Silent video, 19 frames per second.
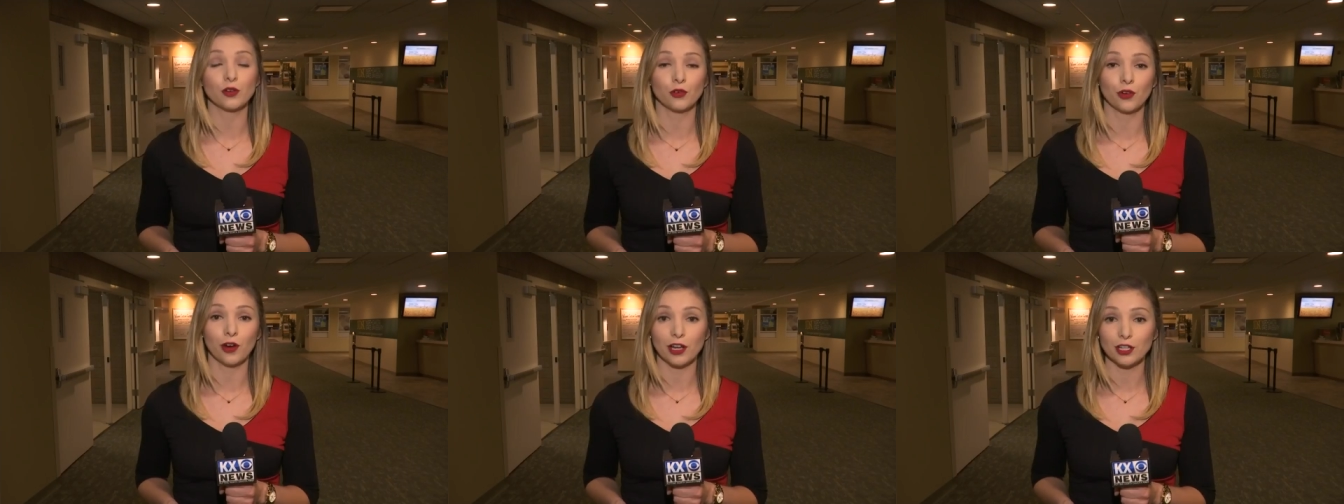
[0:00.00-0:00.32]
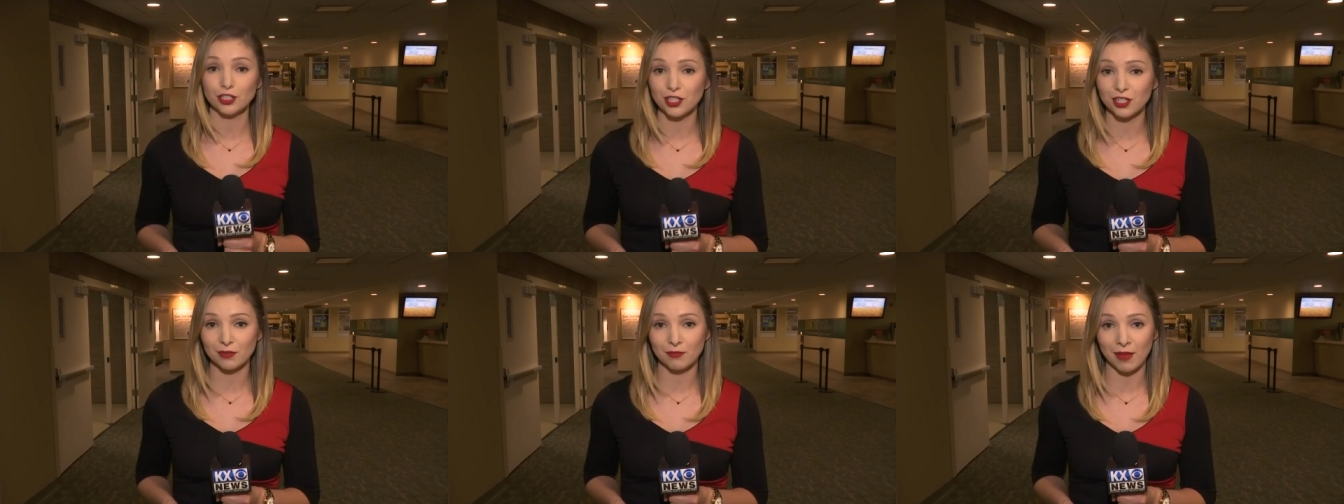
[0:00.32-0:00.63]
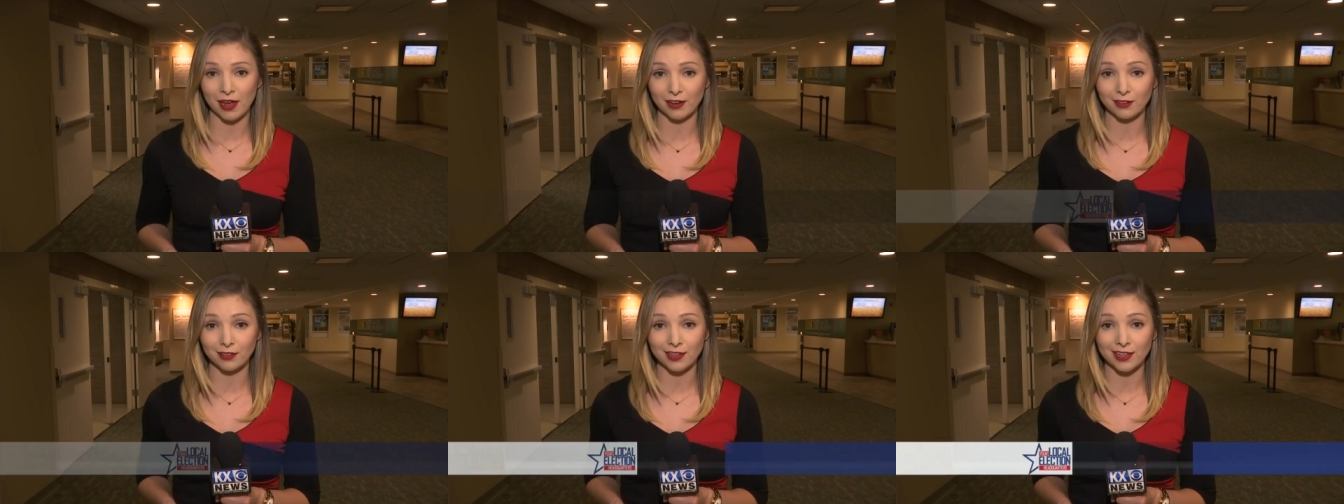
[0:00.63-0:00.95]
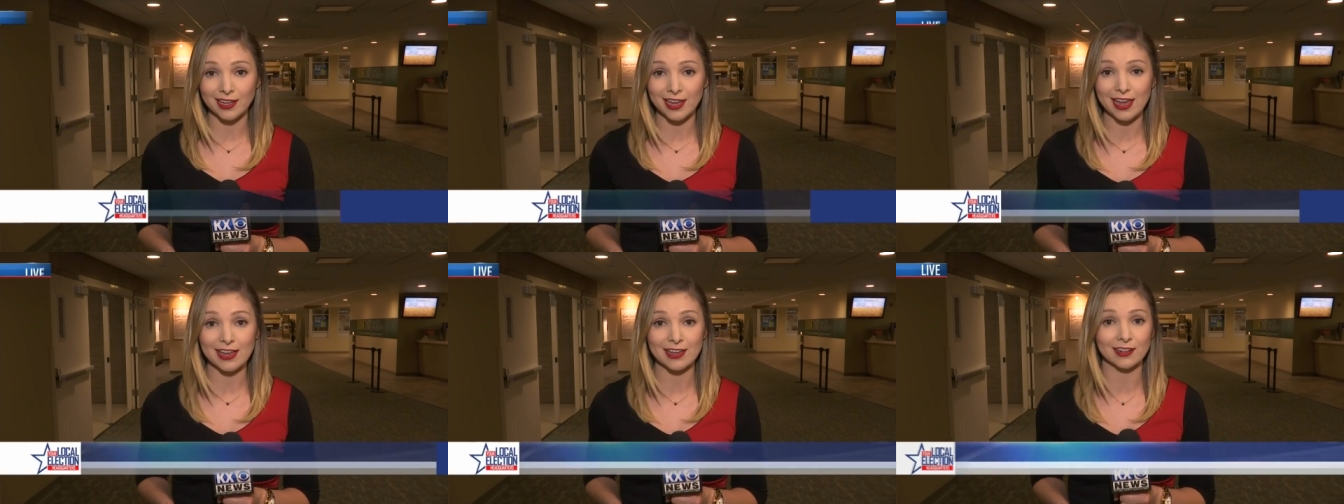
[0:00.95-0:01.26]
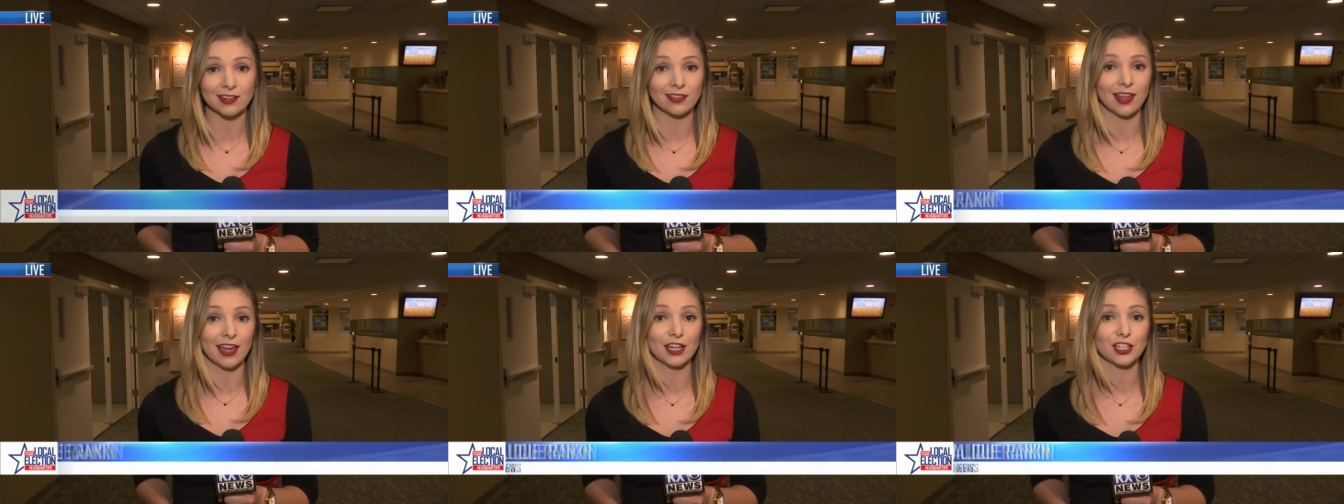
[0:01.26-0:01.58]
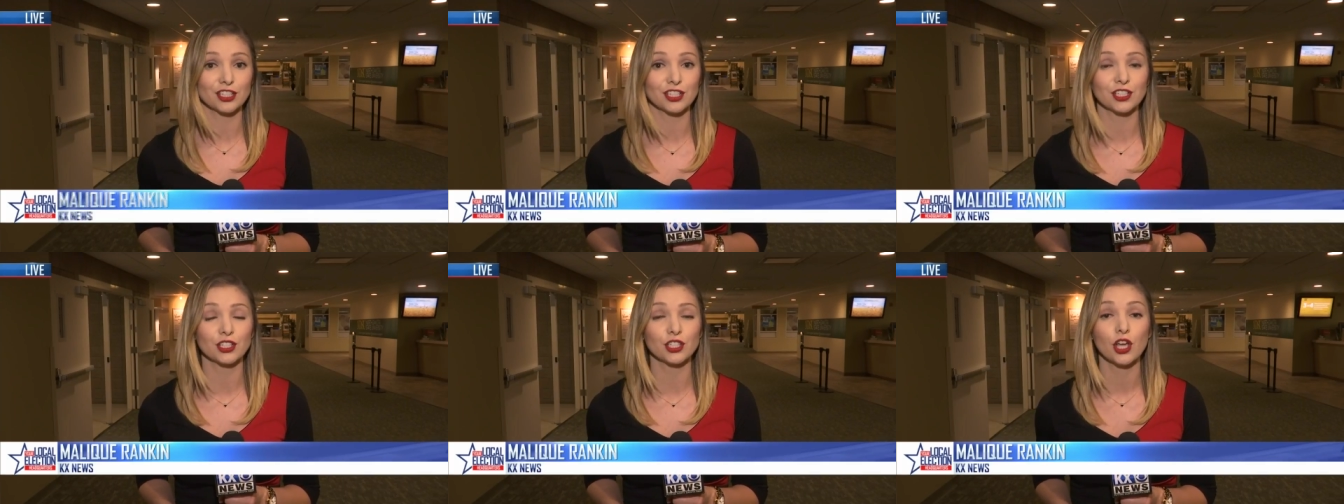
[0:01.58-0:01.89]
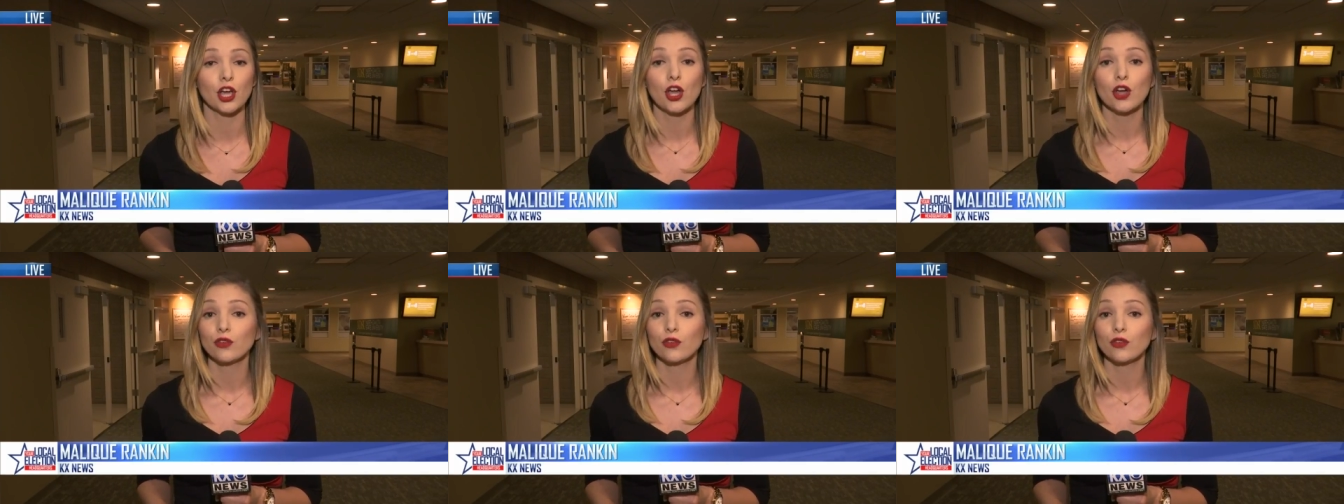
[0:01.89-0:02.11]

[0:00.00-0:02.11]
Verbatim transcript: Russian meddling in elections,